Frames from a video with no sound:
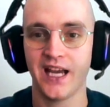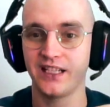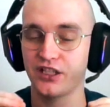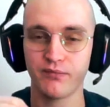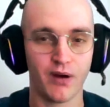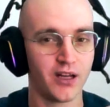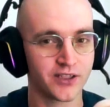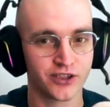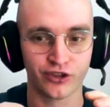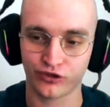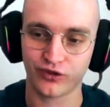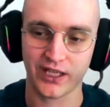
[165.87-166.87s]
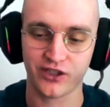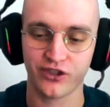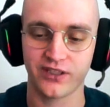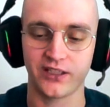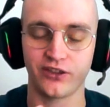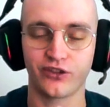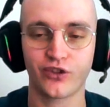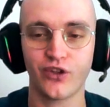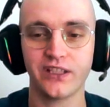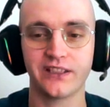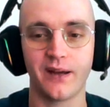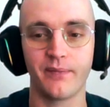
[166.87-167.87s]
and the smallest distractions that you throw
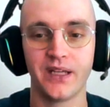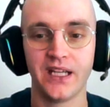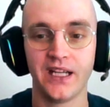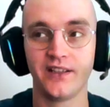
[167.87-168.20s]
at them,